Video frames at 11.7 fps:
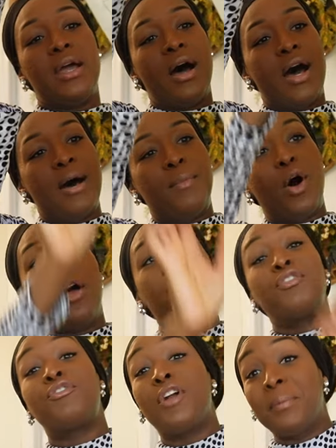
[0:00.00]
On
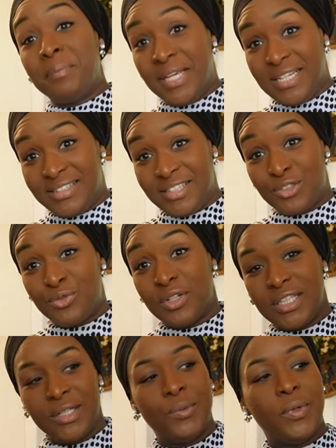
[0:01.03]
the front piece is
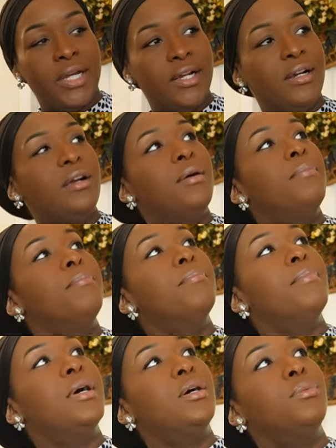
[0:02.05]
really where
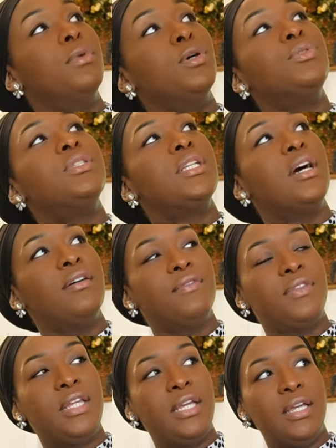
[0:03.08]
most
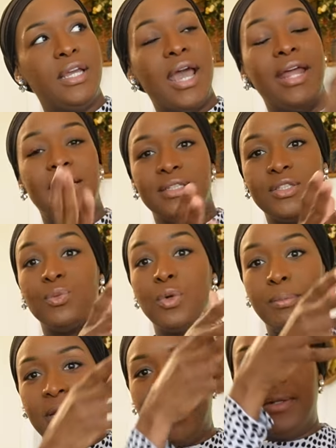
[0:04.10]
of the edits were
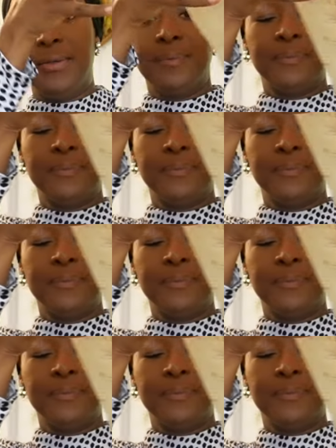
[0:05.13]
made.